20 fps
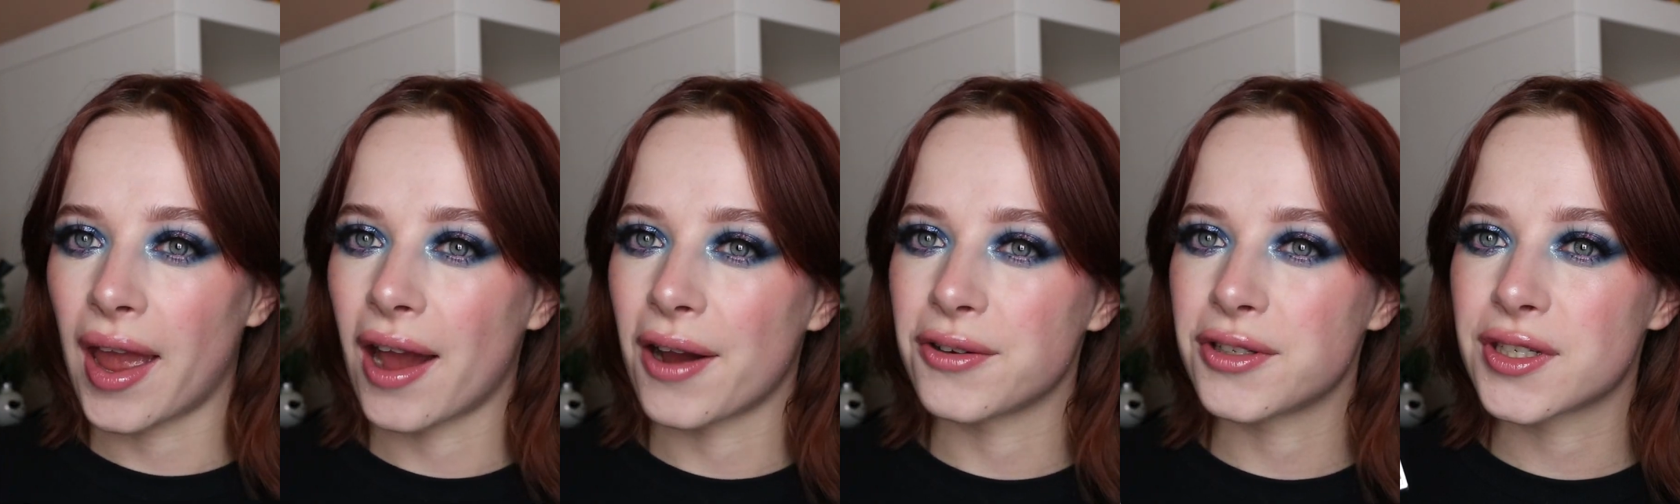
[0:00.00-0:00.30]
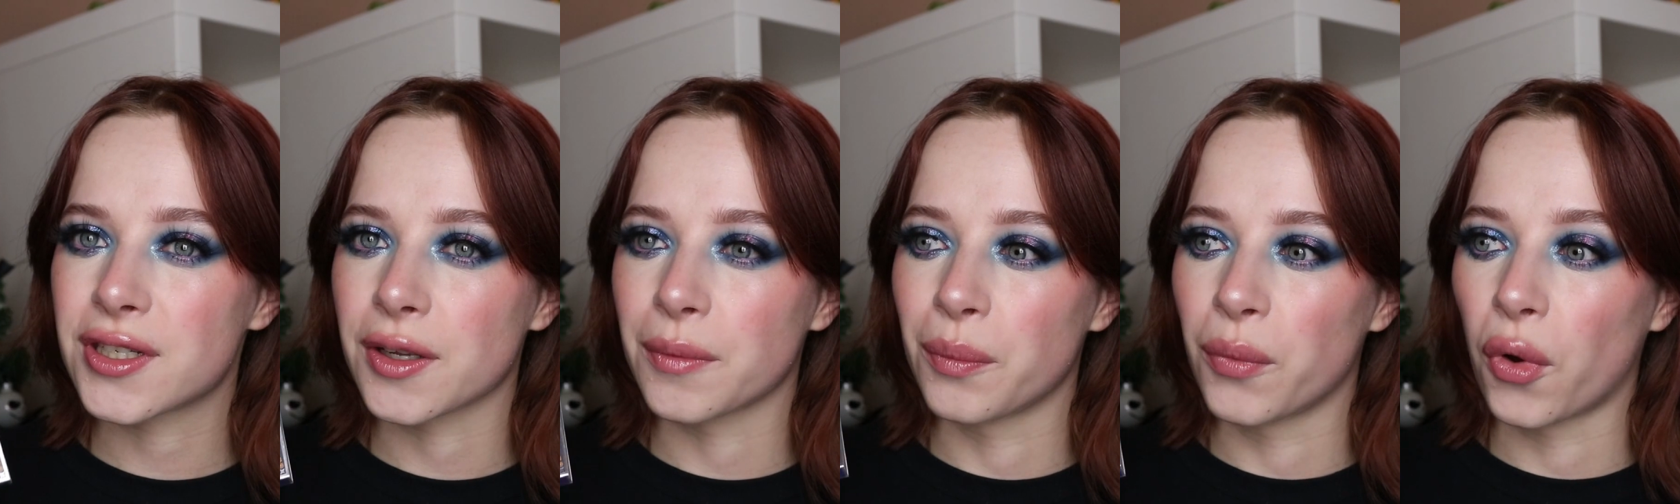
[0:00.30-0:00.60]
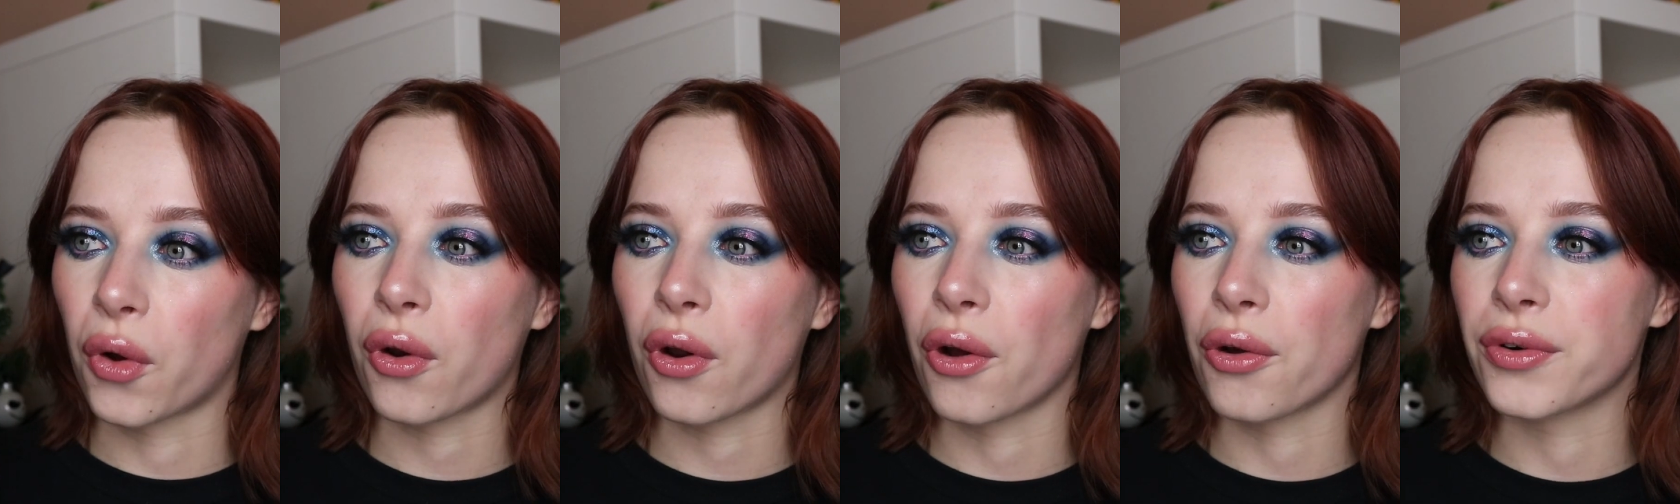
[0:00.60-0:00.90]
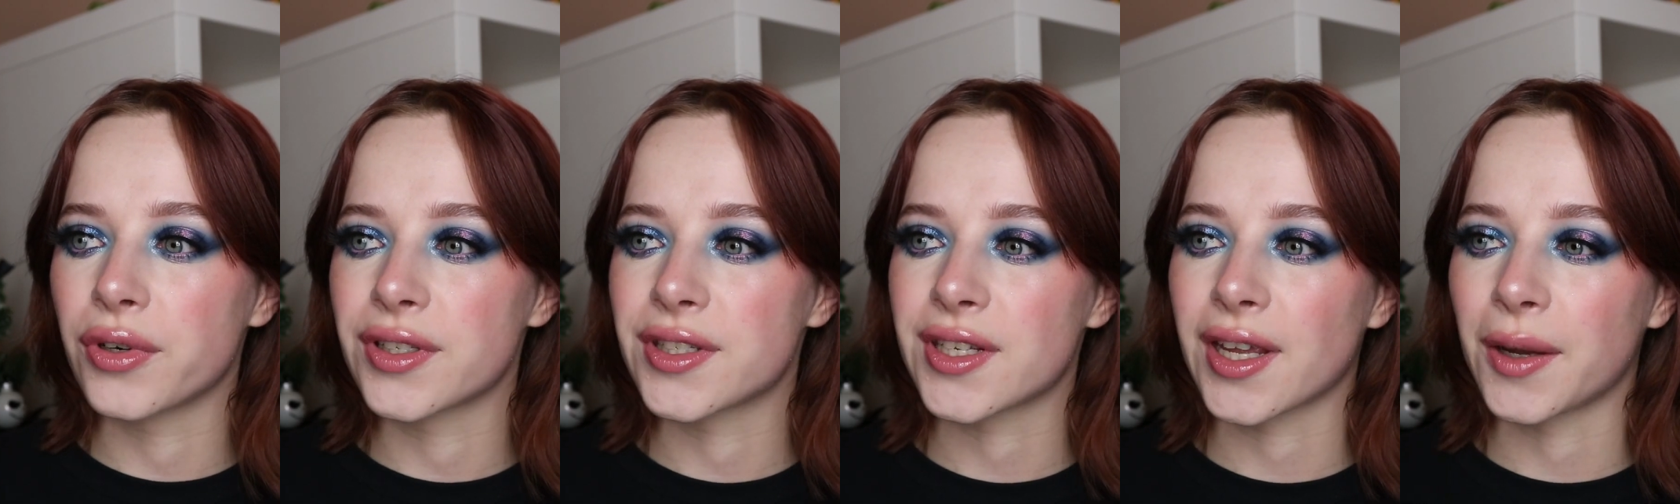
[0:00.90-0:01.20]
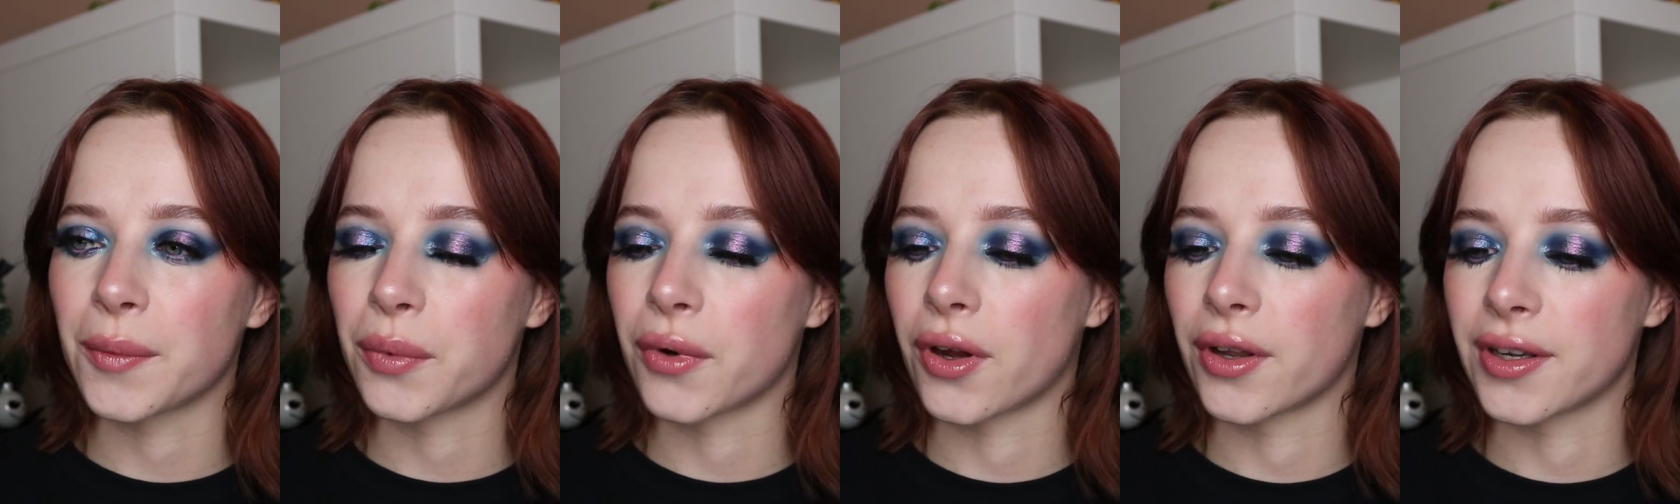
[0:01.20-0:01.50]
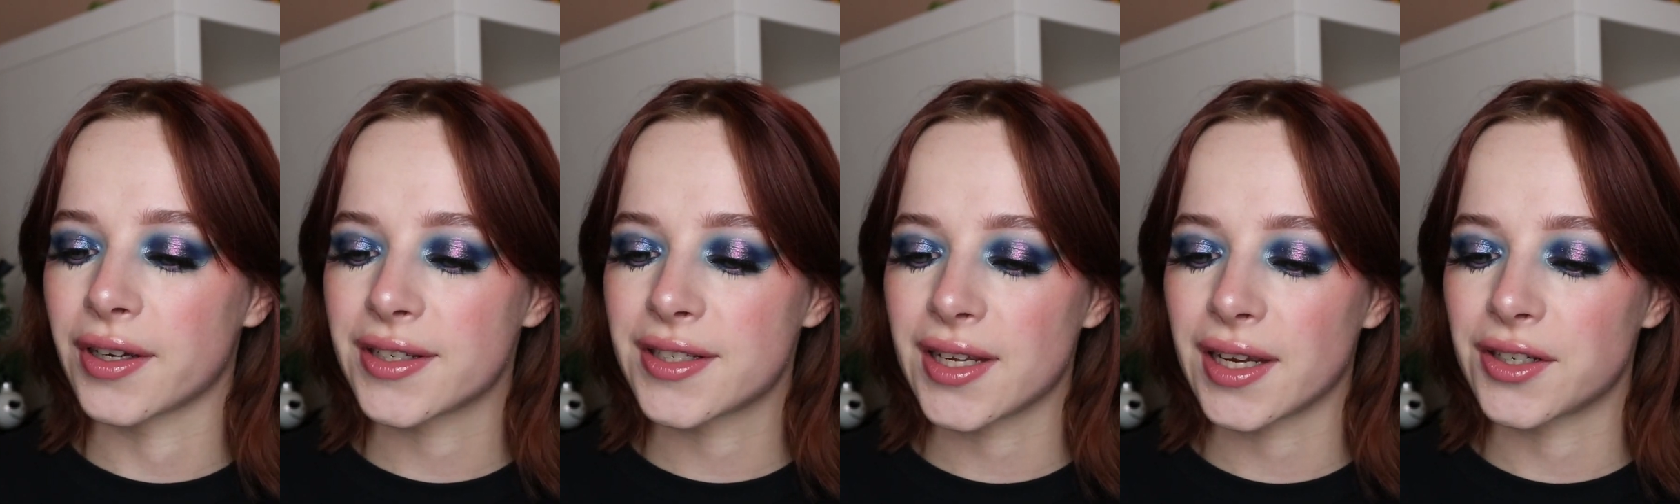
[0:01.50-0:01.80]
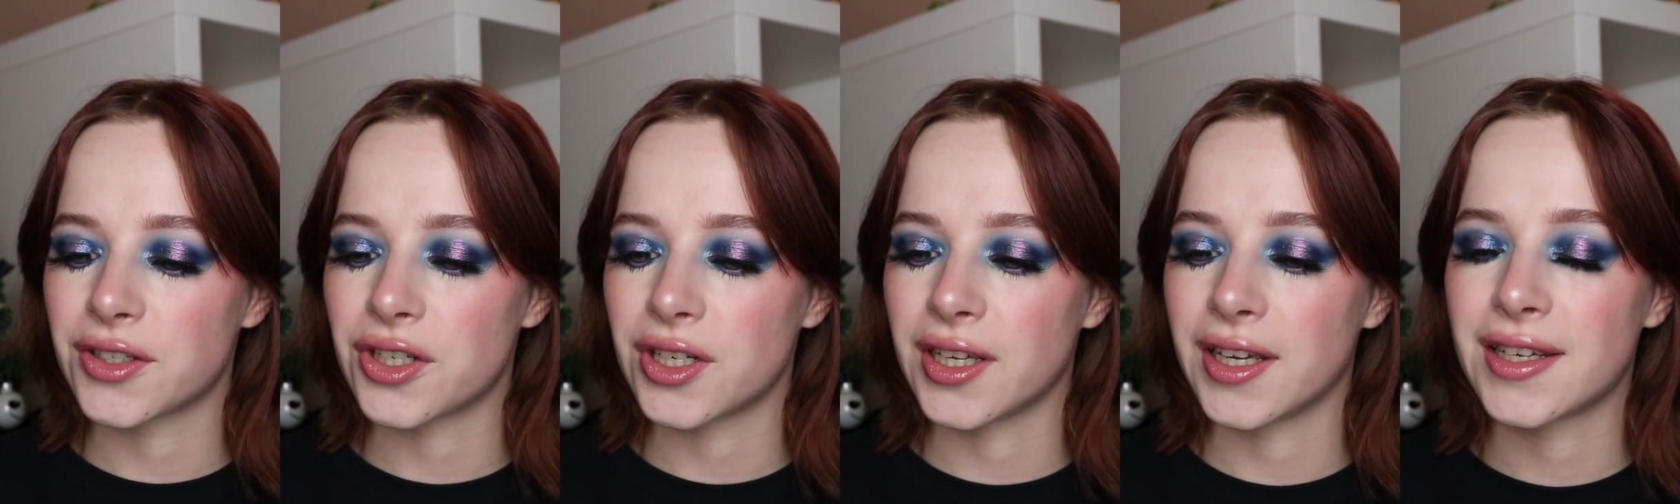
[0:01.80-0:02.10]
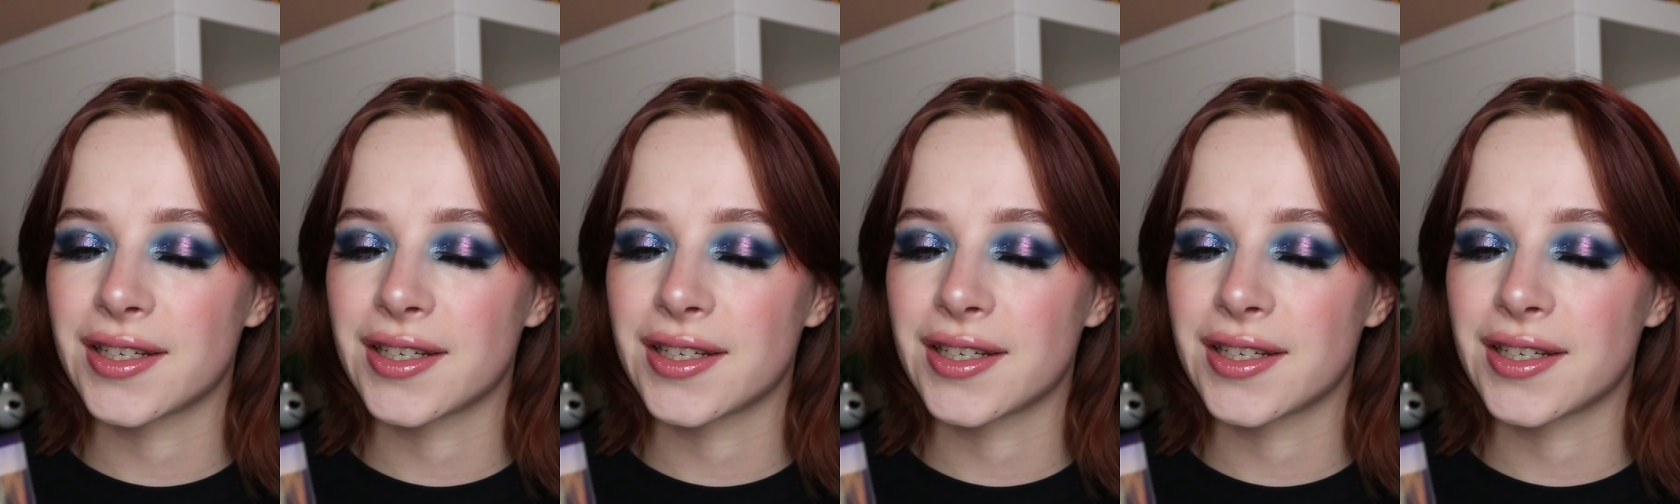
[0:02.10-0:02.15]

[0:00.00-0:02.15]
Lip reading: out some more Oden's eye products actually,